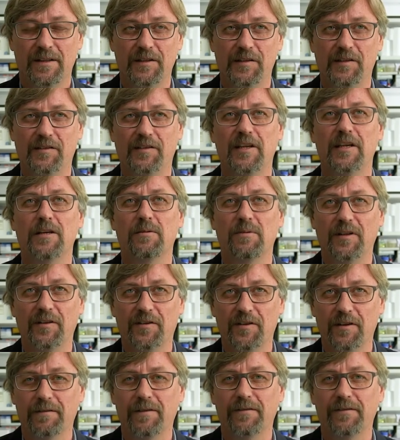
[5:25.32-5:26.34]
the
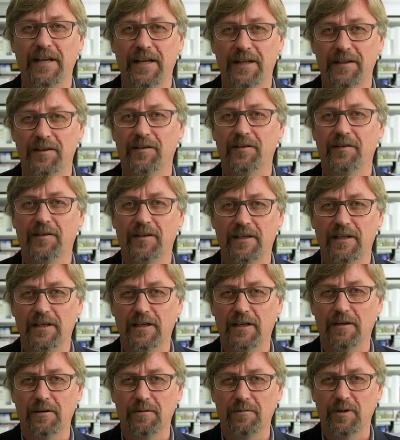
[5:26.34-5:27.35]
sequence of events
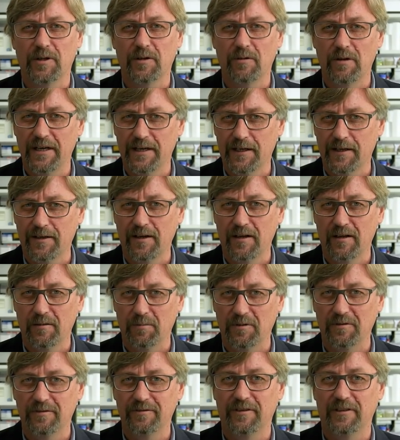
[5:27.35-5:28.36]
uh, were quite
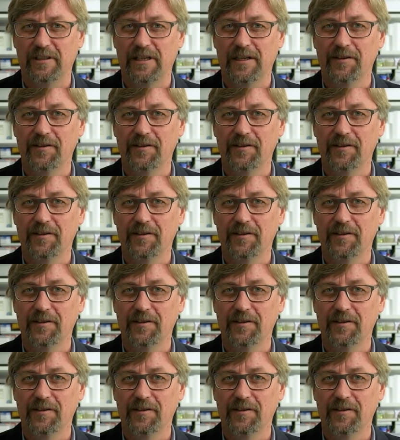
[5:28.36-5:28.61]
incredible for